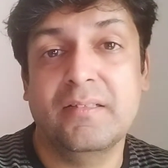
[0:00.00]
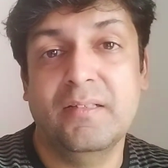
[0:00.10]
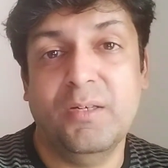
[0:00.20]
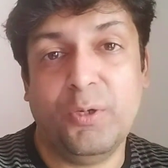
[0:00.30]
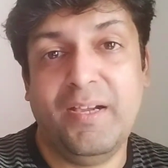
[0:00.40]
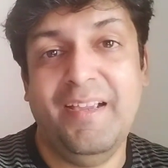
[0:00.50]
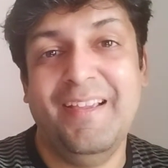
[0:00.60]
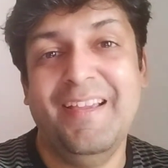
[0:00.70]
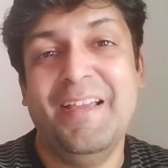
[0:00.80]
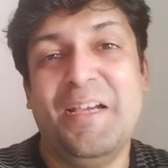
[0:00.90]
Okay,
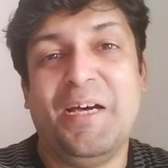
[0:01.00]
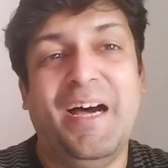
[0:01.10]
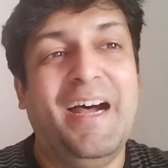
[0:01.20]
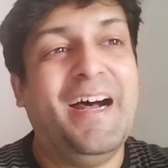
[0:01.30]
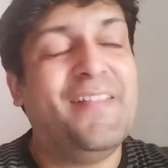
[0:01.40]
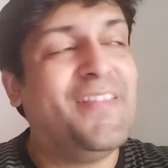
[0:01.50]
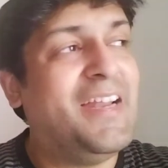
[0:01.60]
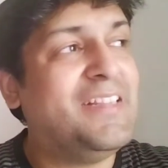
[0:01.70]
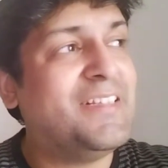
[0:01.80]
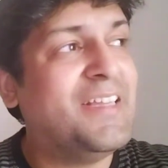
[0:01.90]
the
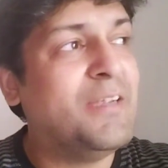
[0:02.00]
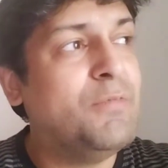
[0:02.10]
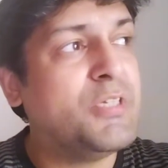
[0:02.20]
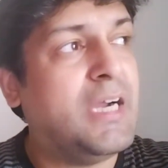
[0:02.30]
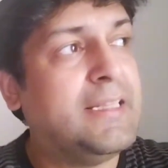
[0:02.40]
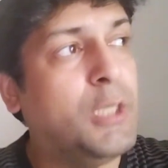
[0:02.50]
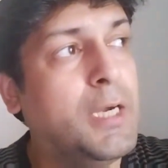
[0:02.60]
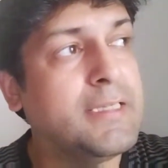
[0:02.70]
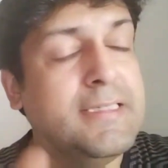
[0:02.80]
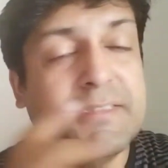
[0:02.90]
another thing which I
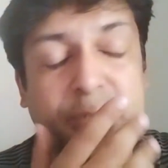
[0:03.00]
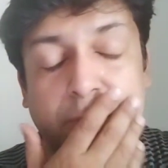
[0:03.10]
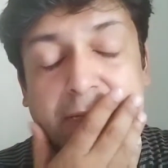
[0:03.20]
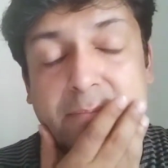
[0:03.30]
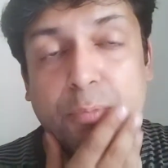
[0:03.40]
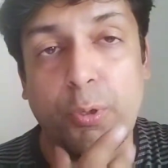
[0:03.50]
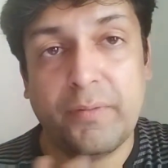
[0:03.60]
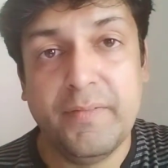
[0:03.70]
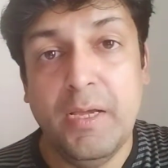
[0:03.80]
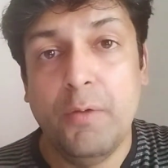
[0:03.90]
thought is really
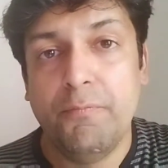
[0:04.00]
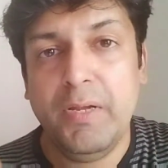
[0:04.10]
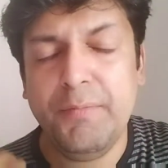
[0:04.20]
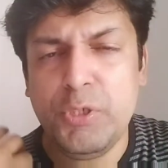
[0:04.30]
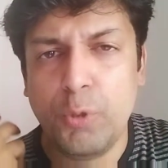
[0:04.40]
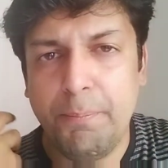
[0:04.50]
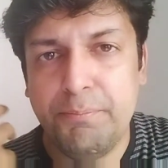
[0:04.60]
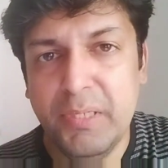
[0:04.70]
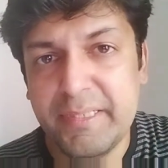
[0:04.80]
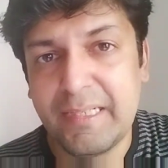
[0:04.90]
important, whenever you are
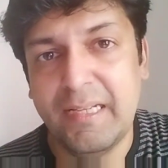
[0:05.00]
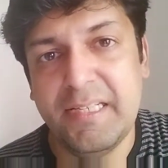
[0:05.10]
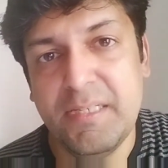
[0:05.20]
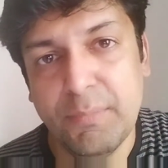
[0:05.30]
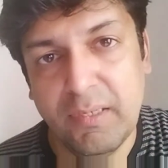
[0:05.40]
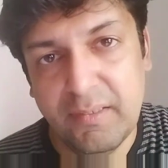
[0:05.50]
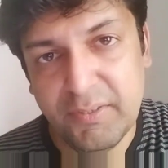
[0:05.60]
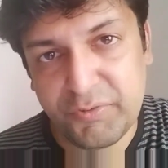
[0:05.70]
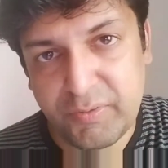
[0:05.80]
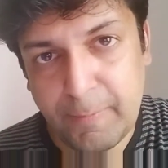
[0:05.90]
building an email
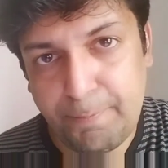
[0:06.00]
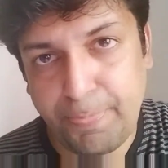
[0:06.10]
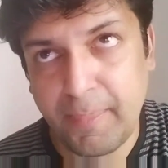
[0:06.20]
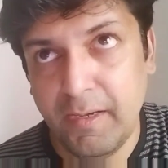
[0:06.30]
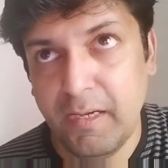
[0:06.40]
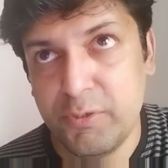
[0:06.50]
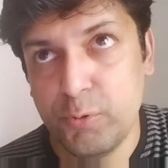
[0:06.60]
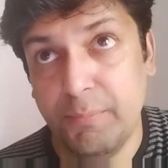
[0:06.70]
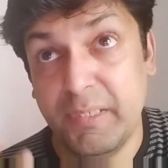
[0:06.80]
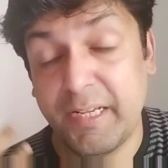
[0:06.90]
list, you
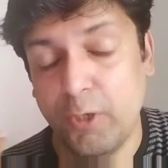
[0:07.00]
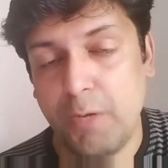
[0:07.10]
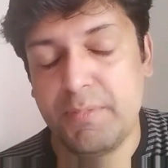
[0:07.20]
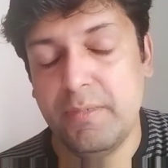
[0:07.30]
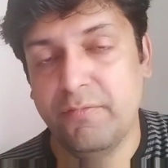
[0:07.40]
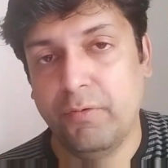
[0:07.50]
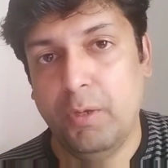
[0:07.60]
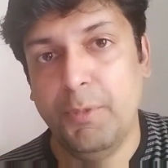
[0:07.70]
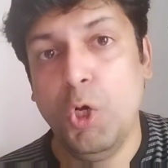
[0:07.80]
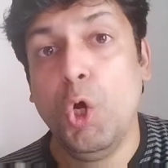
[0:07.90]
are building an opt-in
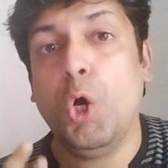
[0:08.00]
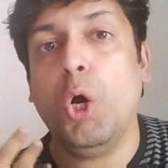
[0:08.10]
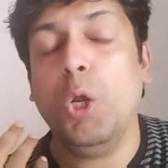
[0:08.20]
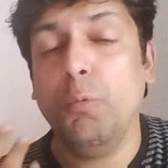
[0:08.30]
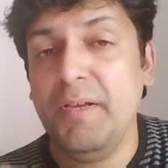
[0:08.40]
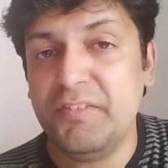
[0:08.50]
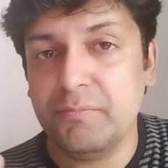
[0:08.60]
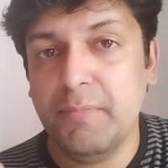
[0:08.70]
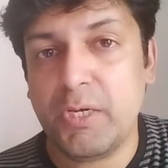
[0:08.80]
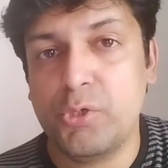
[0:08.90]
form, always
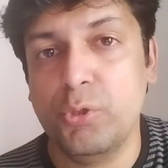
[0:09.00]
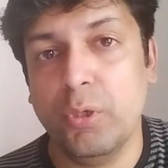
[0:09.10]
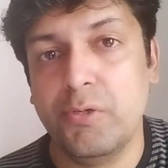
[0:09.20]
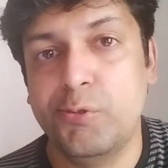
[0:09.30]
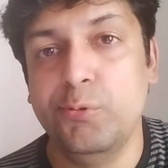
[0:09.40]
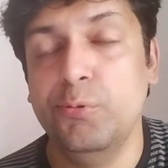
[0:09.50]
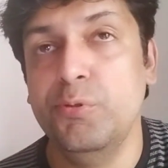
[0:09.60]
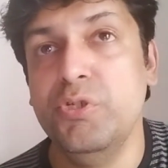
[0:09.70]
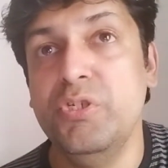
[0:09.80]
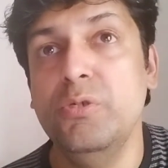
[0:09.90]
make sure to
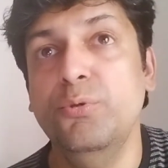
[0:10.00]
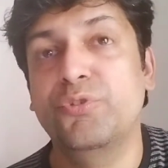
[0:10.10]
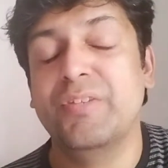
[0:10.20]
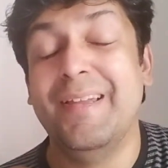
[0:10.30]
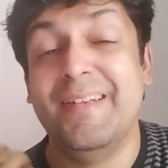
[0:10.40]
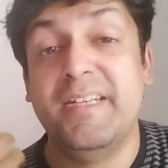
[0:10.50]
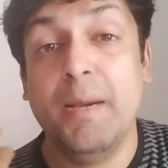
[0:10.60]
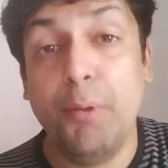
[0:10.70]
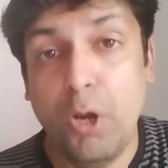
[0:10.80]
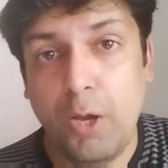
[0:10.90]
use
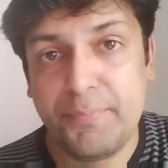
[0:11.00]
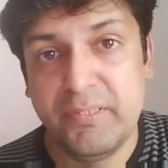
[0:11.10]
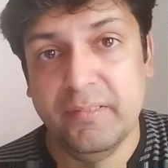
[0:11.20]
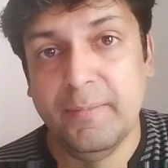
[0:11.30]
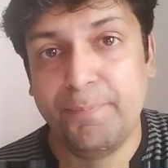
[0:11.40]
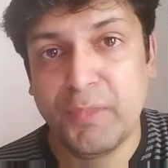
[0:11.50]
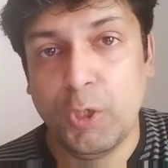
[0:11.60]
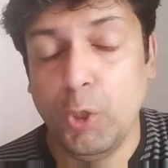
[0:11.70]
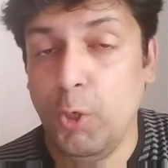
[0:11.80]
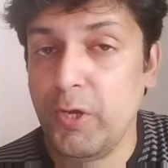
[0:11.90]
double opt-in.
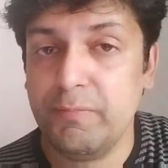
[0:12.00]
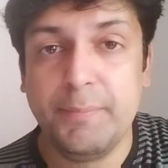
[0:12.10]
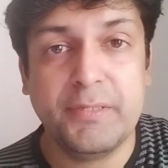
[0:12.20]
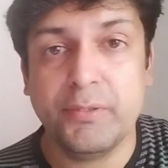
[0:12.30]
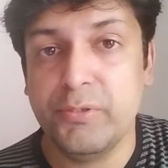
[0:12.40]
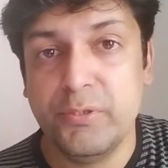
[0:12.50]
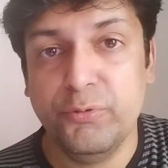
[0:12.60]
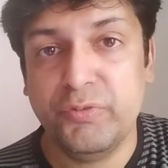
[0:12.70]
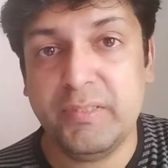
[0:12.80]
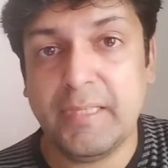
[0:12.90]
A lot of people don't
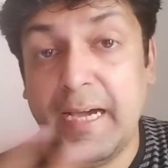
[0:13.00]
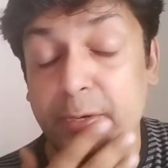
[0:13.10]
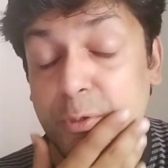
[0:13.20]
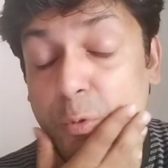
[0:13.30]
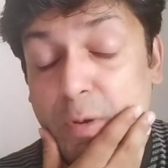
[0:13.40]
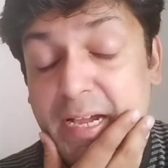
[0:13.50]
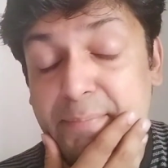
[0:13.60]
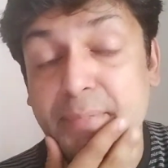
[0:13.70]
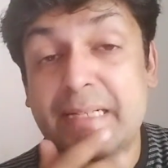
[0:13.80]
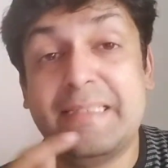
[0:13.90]
use it, I don't know why,
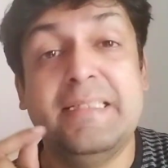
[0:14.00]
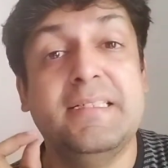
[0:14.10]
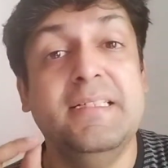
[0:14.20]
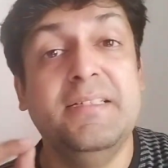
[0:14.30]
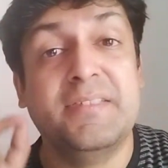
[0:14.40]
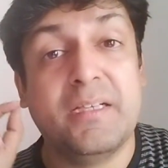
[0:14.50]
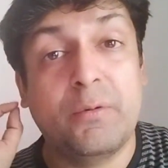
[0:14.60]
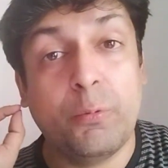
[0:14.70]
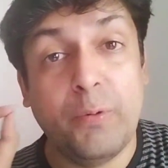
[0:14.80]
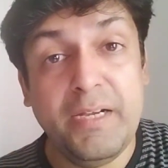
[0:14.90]
but it is a
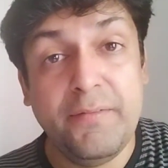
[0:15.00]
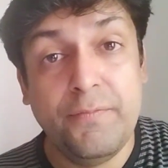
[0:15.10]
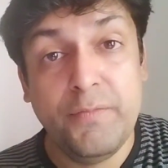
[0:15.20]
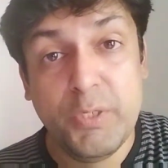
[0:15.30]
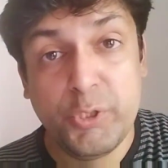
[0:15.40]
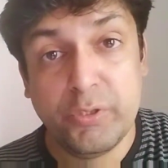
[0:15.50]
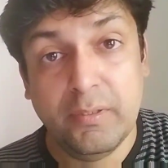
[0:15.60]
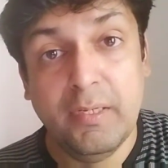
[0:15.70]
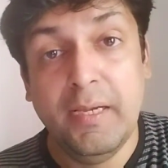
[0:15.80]
great feature.